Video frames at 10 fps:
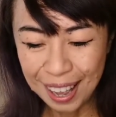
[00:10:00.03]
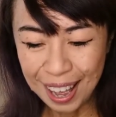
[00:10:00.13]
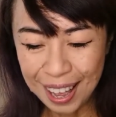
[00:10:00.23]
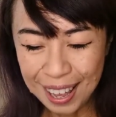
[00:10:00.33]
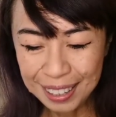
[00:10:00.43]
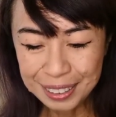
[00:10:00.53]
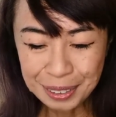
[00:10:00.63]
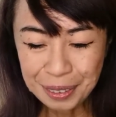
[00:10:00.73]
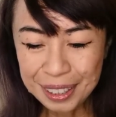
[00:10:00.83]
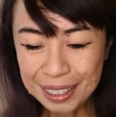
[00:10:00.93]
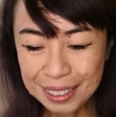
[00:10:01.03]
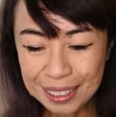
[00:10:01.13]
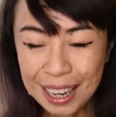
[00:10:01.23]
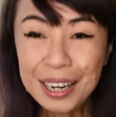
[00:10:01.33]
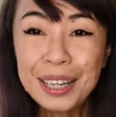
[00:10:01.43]
And so
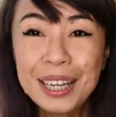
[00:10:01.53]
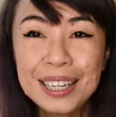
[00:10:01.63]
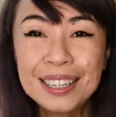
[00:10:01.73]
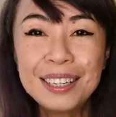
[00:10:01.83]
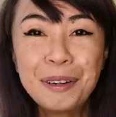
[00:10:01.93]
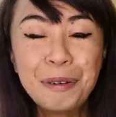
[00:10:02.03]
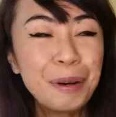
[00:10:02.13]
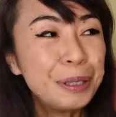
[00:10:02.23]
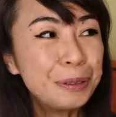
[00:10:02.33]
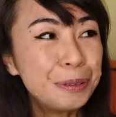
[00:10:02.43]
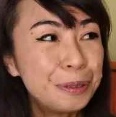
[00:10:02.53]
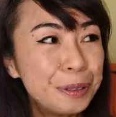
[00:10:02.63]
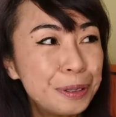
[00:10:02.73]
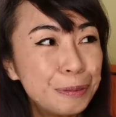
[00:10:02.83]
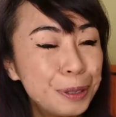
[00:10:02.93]
they kind of like, you know, went
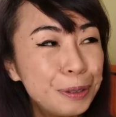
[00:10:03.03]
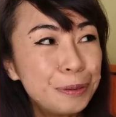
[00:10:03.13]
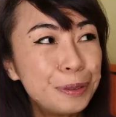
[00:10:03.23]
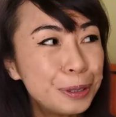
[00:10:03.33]
through